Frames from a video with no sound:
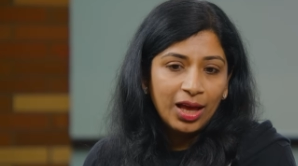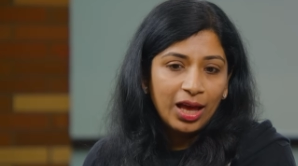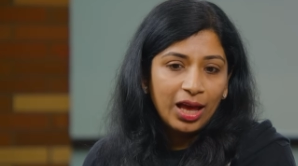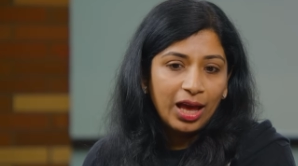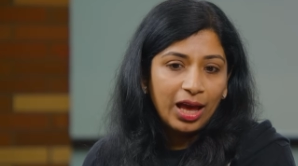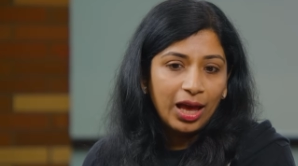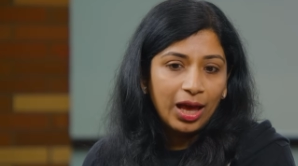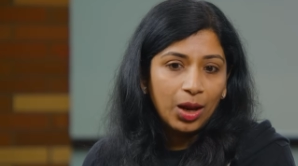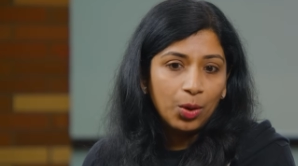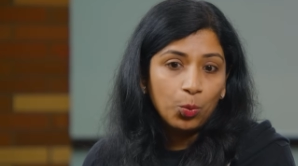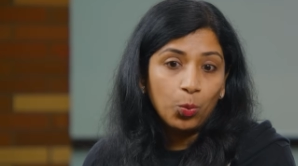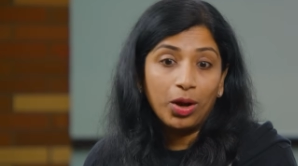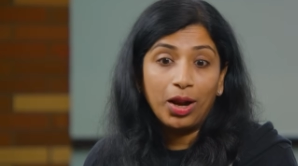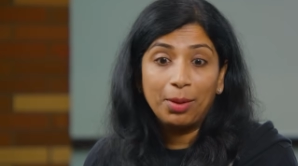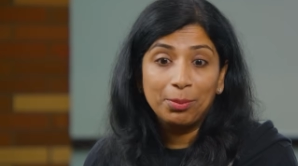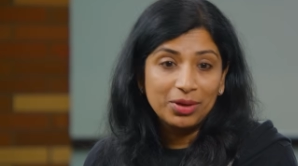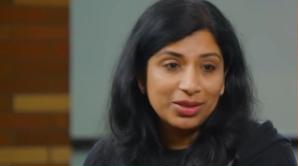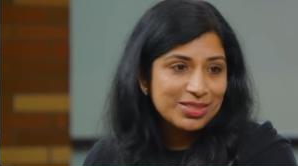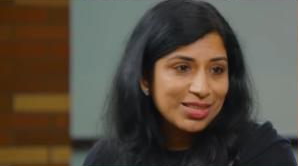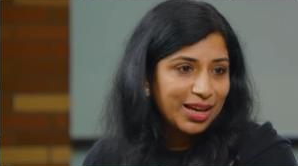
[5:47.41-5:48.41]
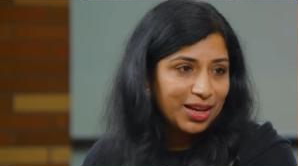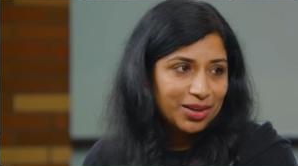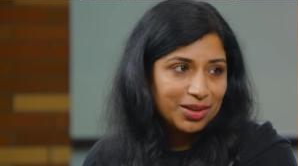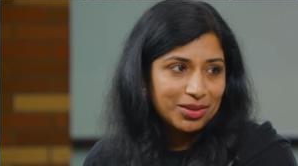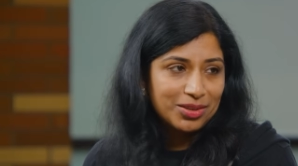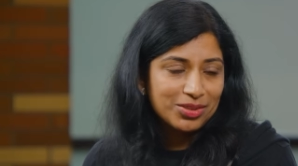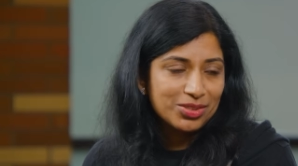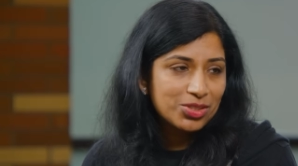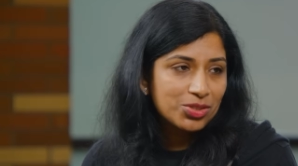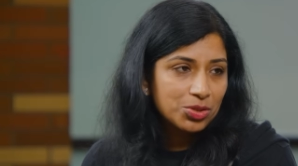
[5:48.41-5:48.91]
And what I'm excited
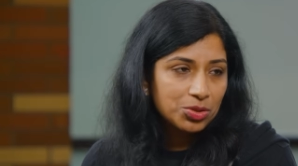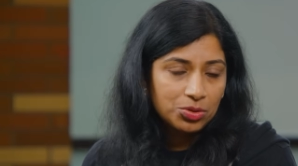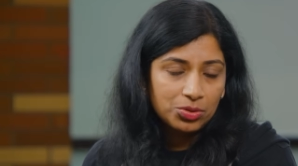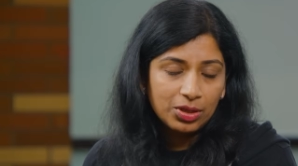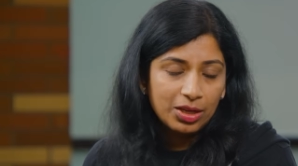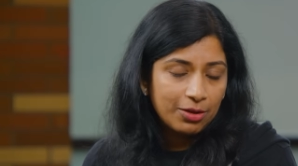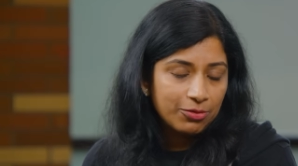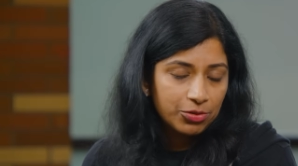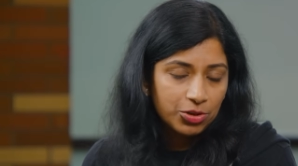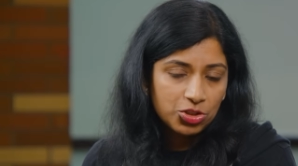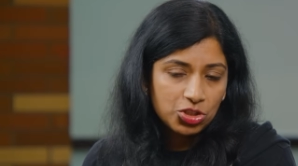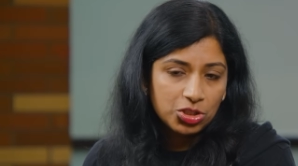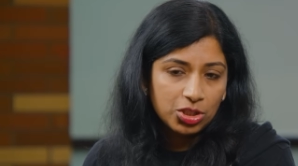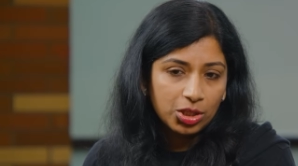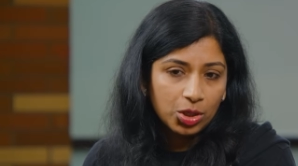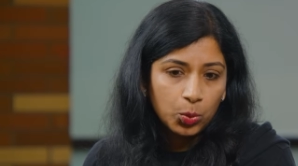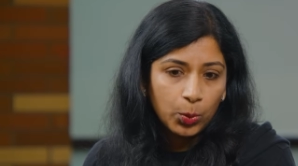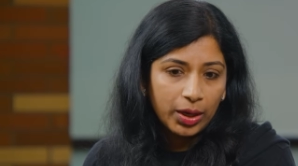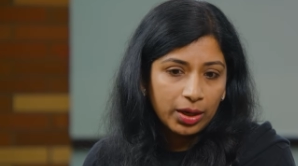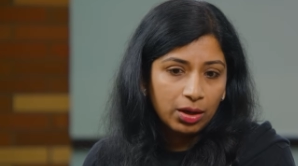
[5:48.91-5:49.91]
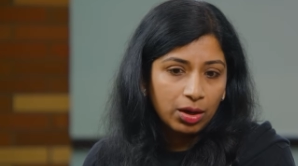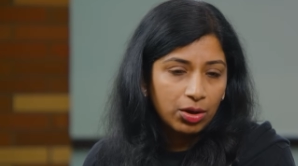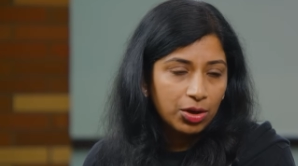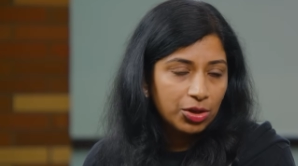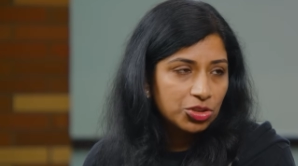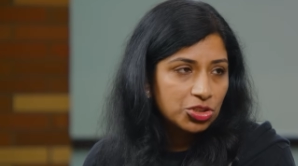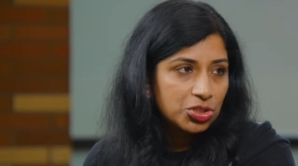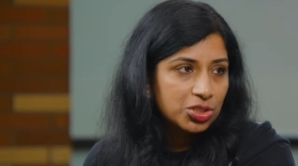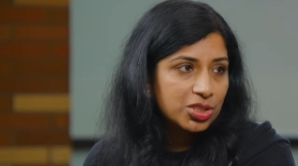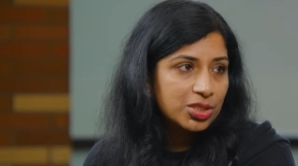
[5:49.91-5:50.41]
is to leverage the quick
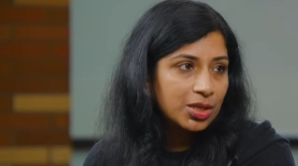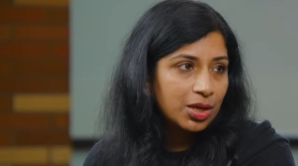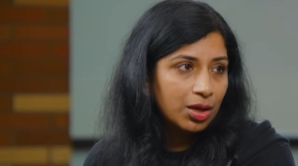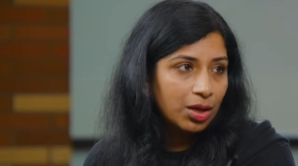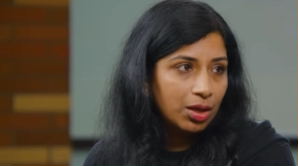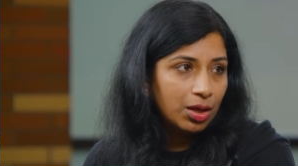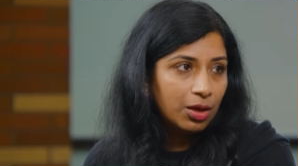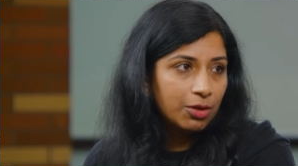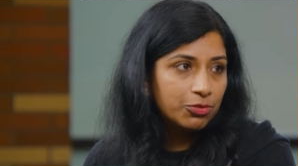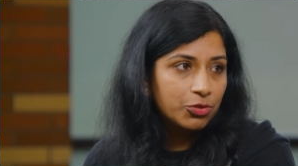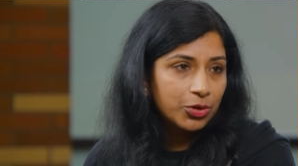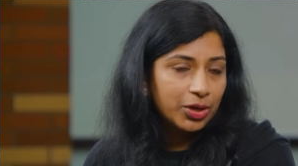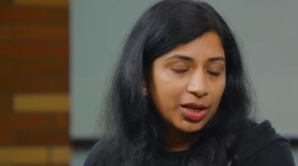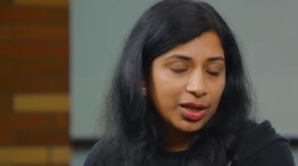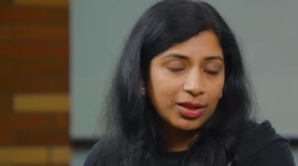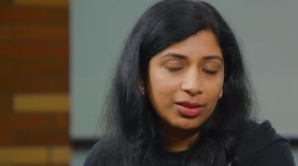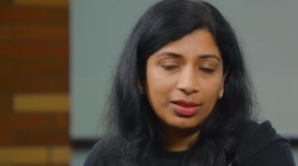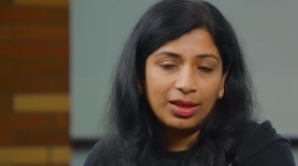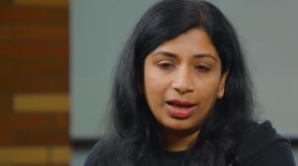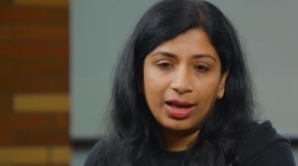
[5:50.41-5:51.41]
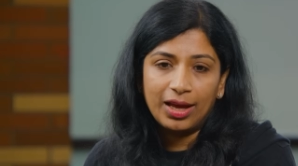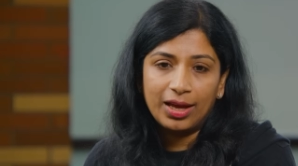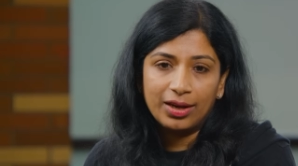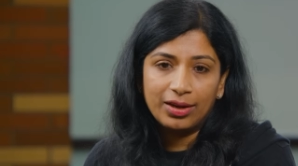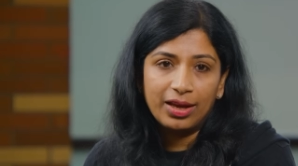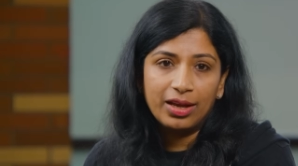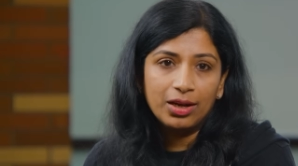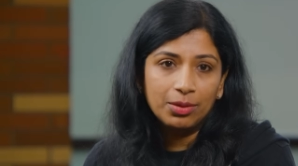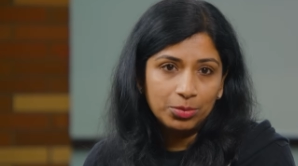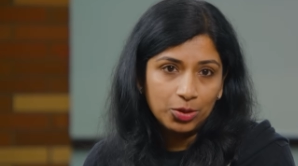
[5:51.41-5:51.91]
launch offering that
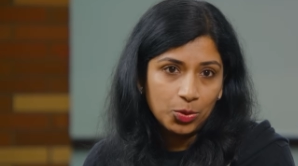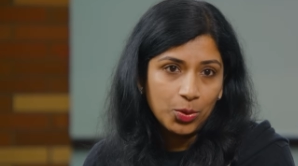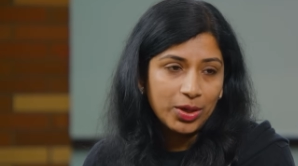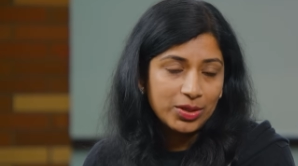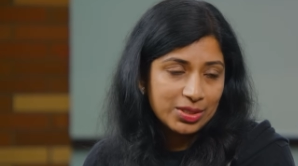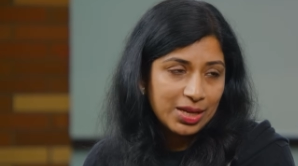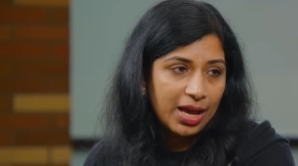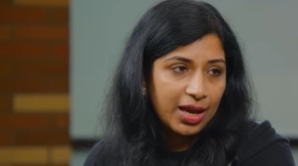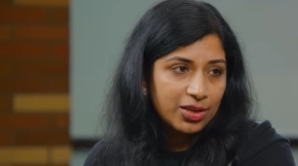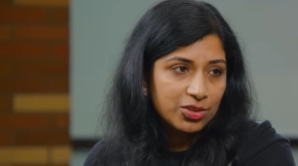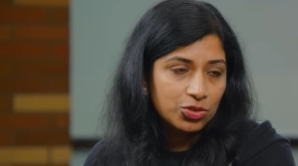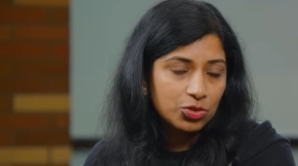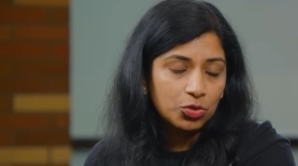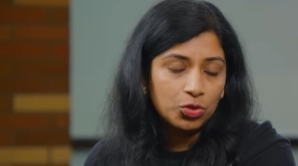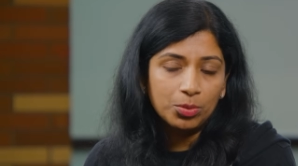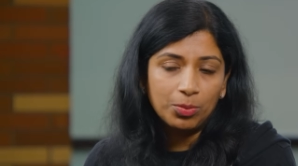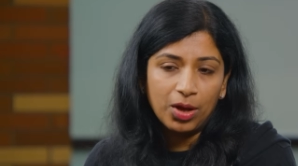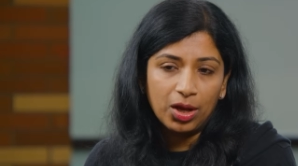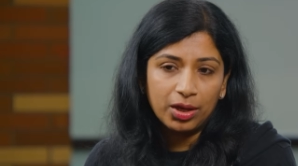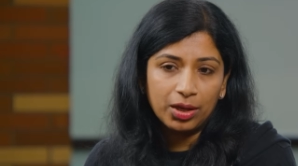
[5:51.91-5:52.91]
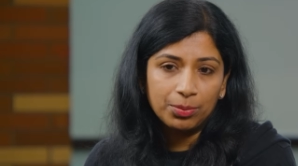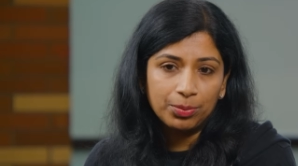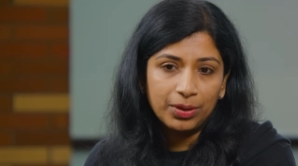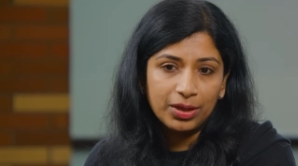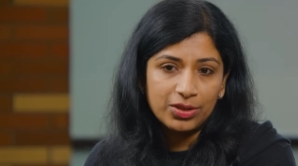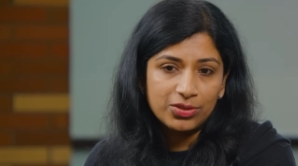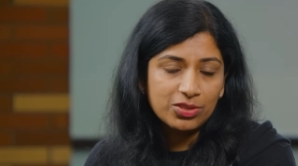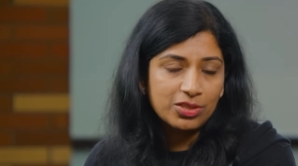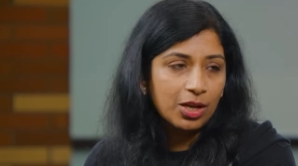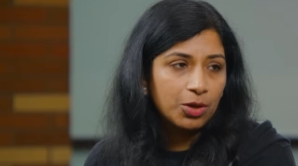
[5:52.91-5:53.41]
A W S has through the
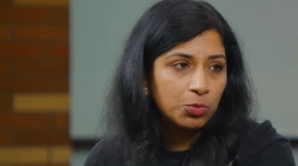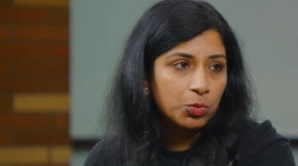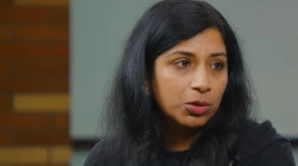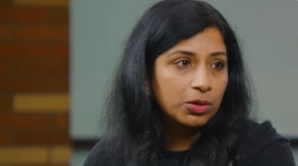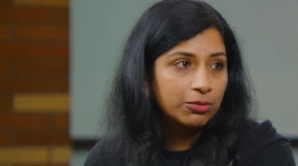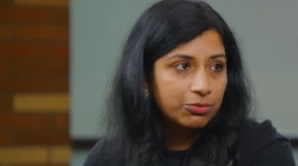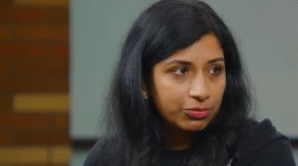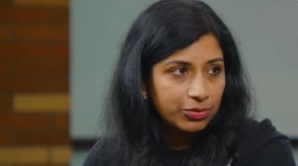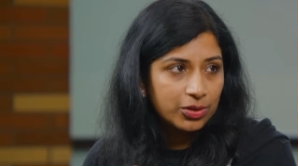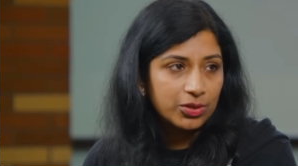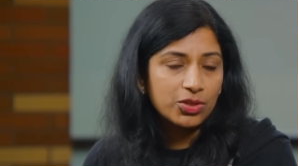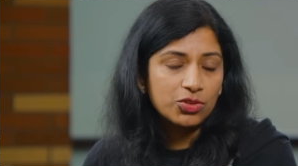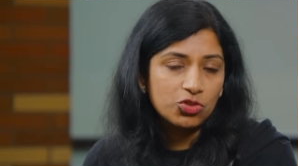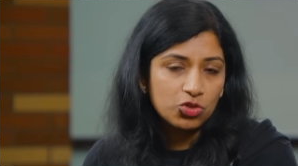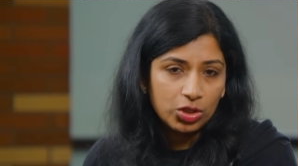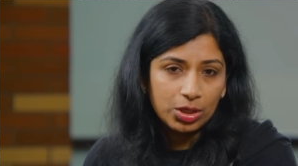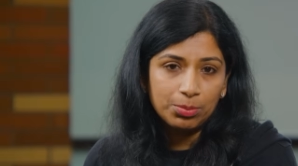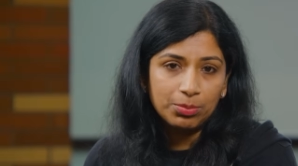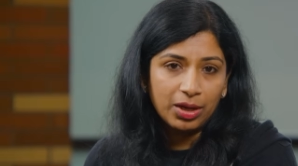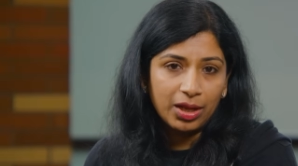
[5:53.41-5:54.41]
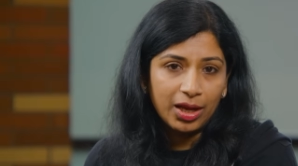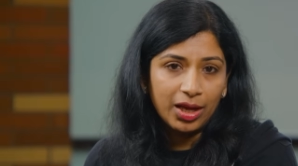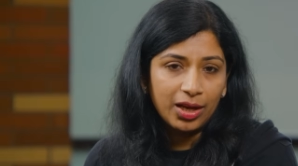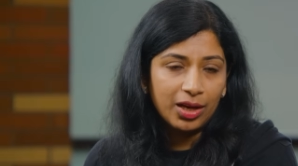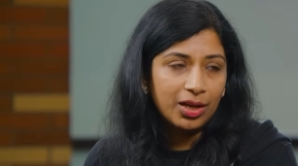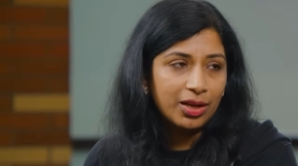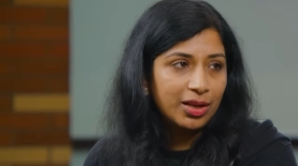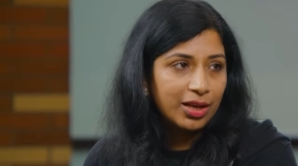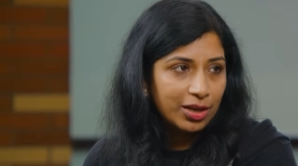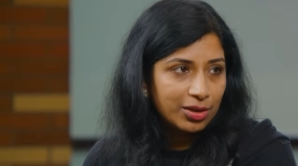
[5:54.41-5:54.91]
marketplace that will further streamline
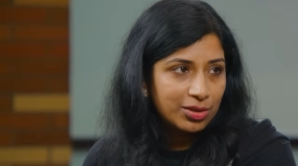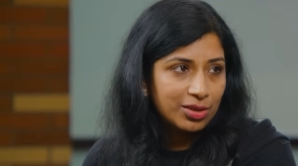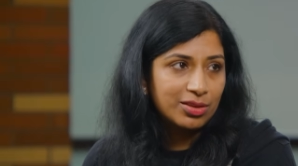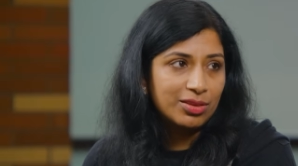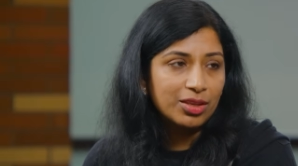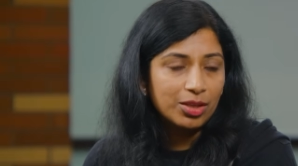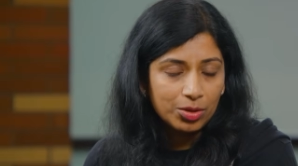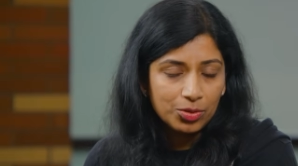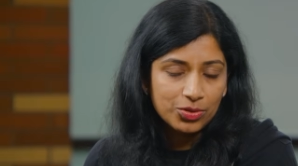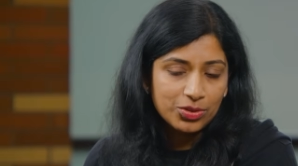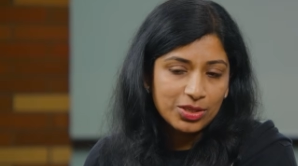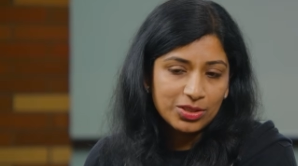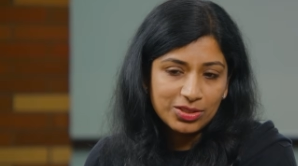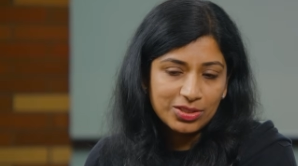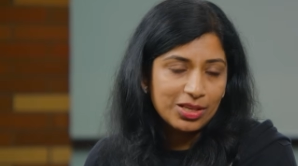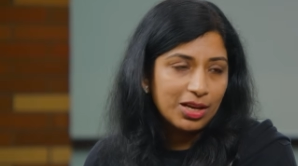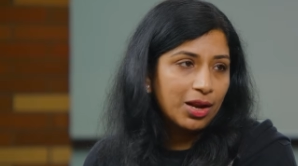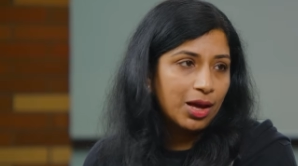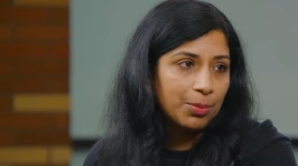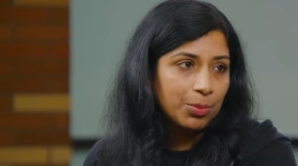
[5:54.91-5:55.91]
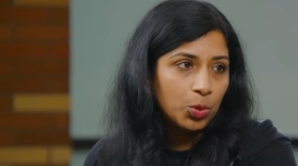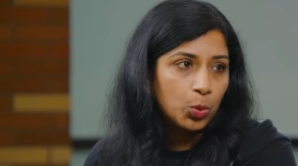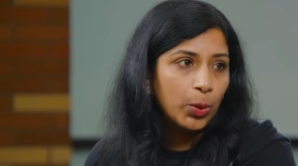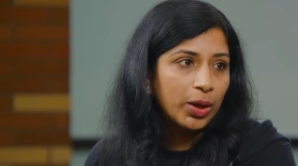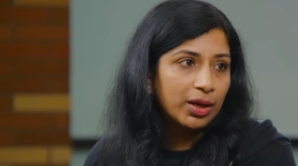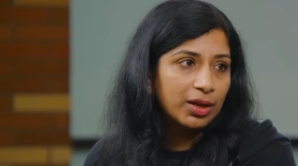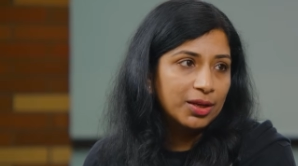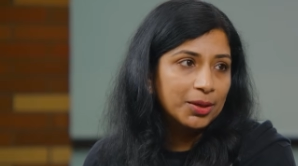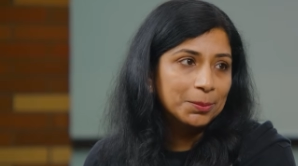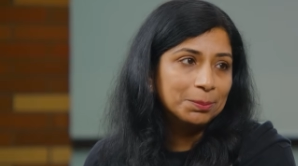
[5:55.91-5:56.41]
and get the user set up
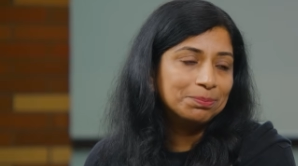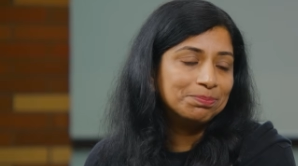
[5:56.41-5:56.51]
quickly.